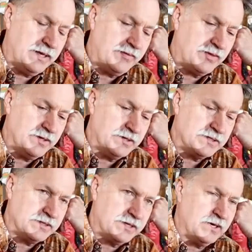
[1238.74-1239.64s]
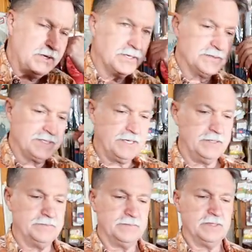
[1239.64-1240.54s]
plate the hooks in gold. It was had
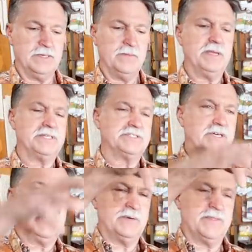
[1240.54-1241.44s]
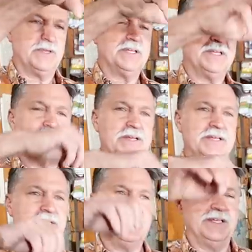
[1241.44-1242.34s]
a big jar with a lid on
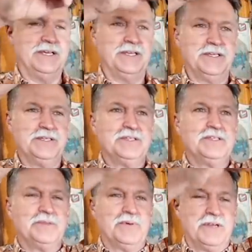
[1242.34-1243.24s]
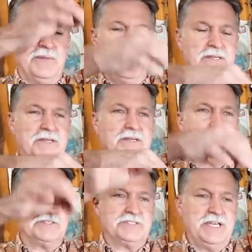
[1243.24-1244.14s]
it, and uh, you put them all on a
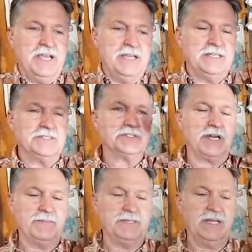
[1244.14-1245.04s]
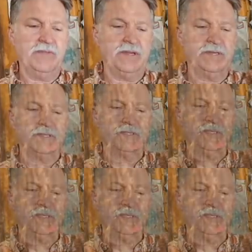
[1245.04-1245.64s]
little chain and drop it down there, and you can